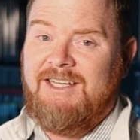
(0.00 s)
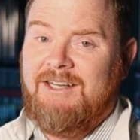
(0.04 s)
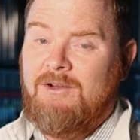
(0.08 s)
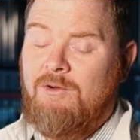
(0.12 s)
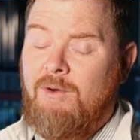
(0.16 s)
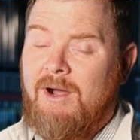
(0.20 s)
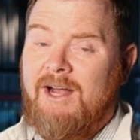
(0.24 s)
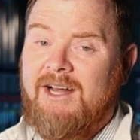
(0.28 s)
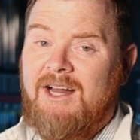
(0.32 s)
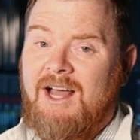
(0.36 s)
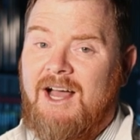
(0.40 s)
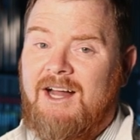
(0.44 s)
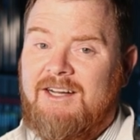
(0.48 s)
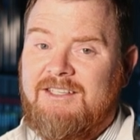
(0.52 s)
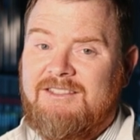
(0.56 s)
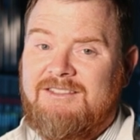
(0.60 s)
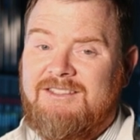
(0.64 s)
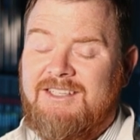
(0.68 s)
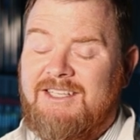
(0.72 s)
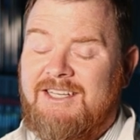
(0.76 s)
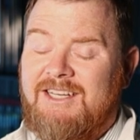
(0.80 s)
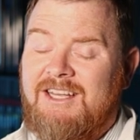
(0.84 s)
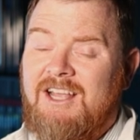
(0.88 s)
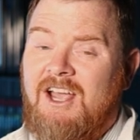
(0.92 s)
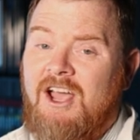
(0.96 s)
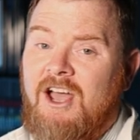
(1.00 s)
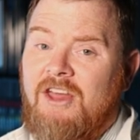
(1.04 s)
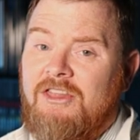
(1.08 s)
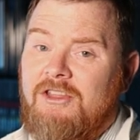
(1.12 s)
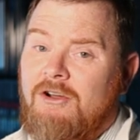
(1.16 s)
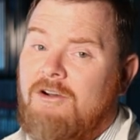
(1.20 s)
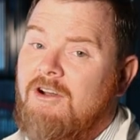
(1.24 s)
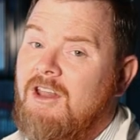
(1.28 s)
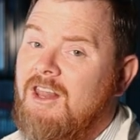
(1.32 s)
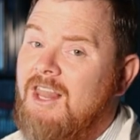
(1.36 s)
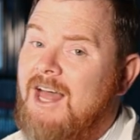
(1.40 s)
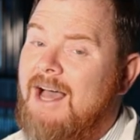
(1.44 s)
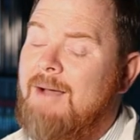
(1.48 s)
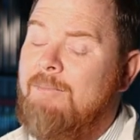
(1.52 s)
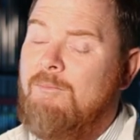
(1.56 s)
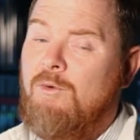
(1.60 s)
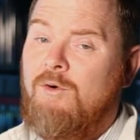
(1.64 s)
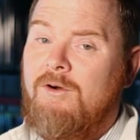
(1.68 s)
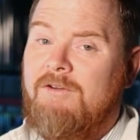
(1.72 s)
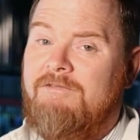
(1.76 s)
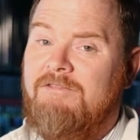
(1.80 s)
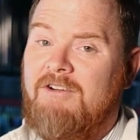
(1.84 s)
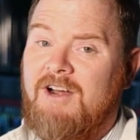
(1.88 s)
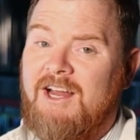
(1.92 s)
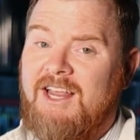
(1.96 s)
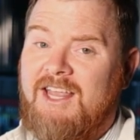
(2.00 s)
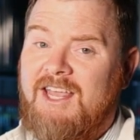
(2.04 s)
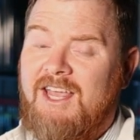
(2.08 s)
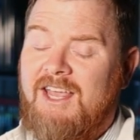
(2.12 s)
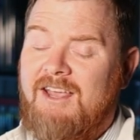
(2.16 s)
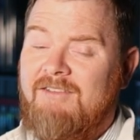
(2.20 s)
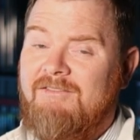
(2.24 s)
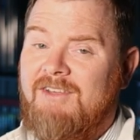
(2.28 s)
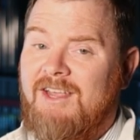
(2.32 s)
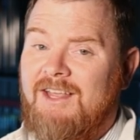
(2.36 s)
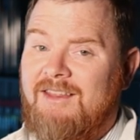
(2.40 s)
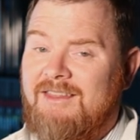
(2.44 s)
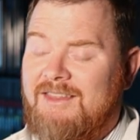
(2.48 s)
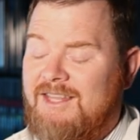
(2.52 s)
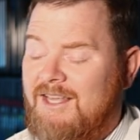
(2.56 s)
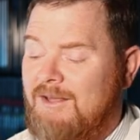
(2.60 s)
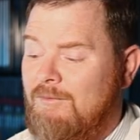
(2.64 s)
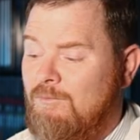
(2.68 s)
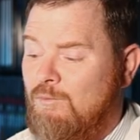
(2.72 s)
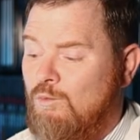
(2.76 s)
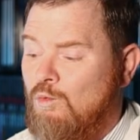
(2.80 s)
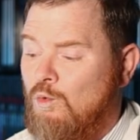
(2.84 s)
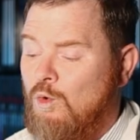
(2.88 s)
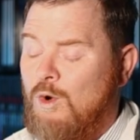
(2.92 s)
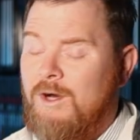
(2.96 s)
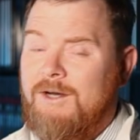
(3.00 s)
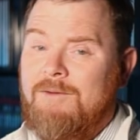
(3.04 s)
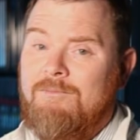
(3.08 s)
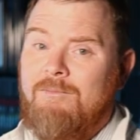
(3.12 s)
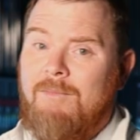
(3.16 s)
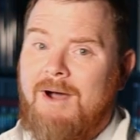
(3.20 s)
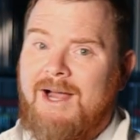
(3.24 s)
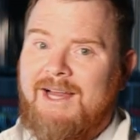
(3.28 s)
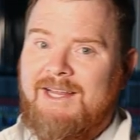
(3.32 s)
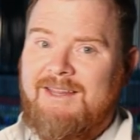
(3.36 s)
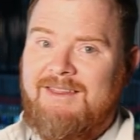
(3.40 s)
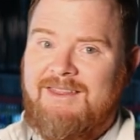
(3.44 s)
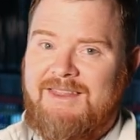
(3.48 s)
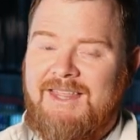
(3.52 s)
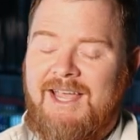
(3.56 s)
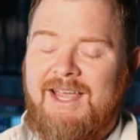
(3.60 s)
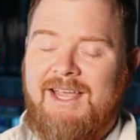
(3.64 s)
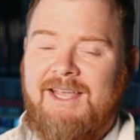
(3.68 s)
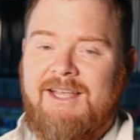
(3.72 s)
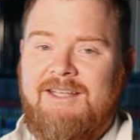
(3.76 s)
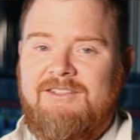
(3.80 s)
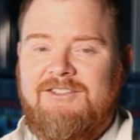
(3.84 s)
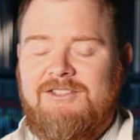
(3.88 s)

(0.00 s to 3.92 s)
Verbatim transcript: and quite honestly, they're a lot more forgiving than one might think.